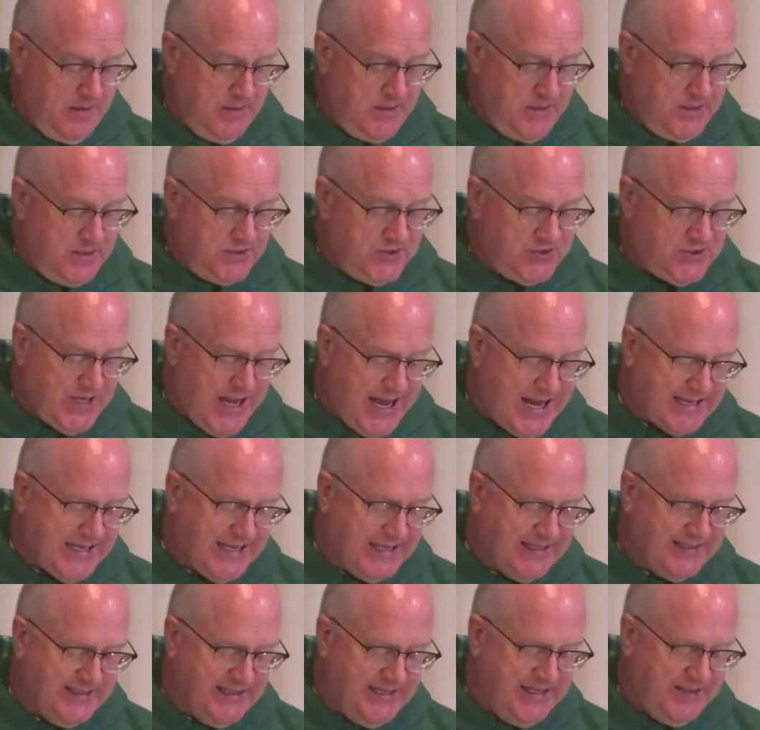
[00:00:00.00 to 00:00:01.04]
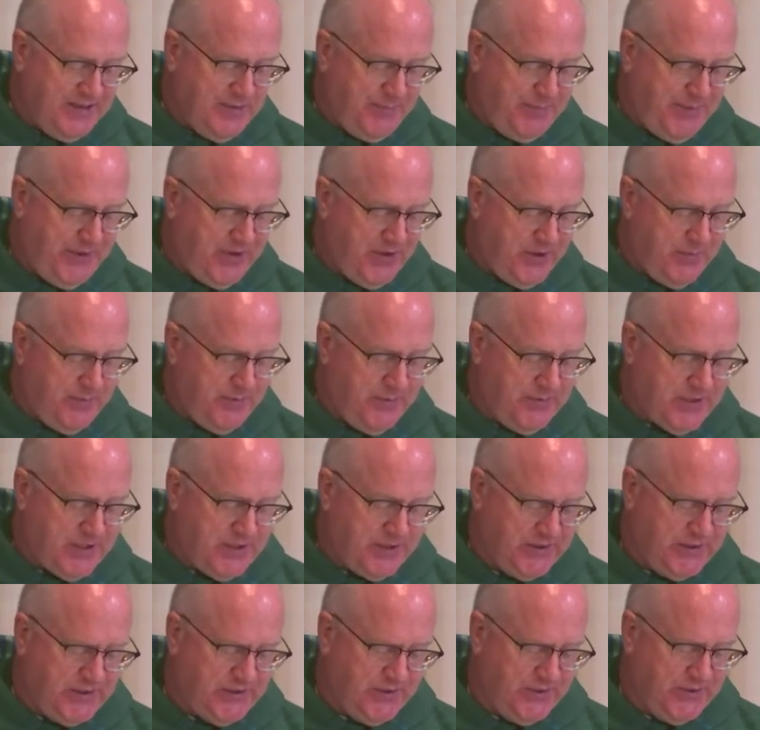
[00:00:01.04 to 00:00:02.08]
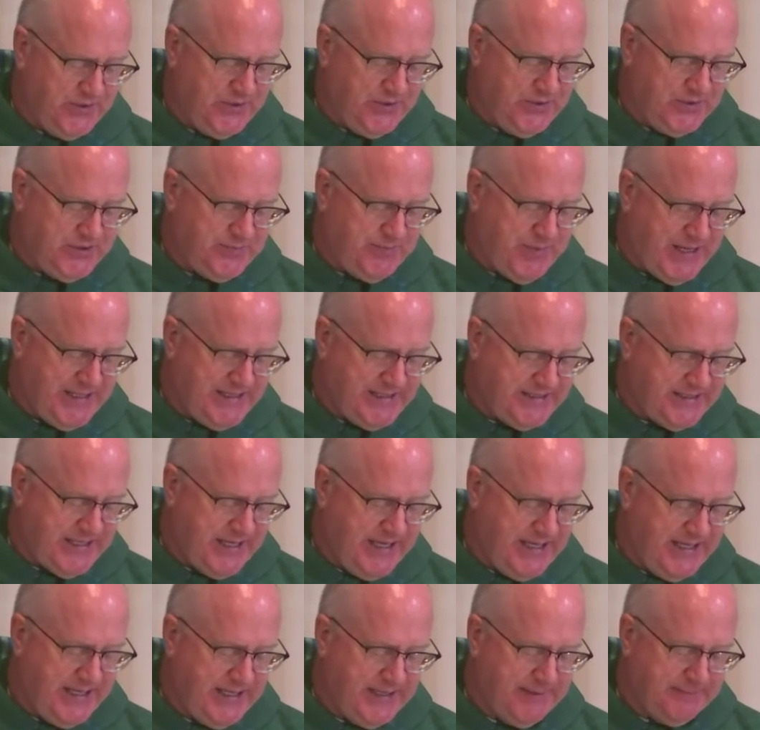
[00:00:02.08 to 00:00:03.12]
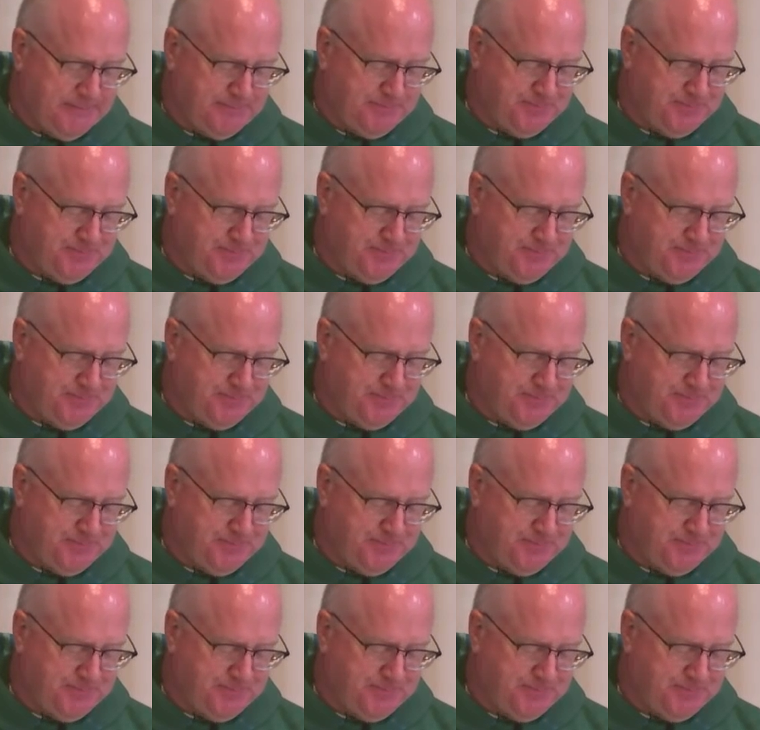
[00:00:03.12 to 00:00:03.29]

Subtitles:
Shockingly, the parable concludes by saying,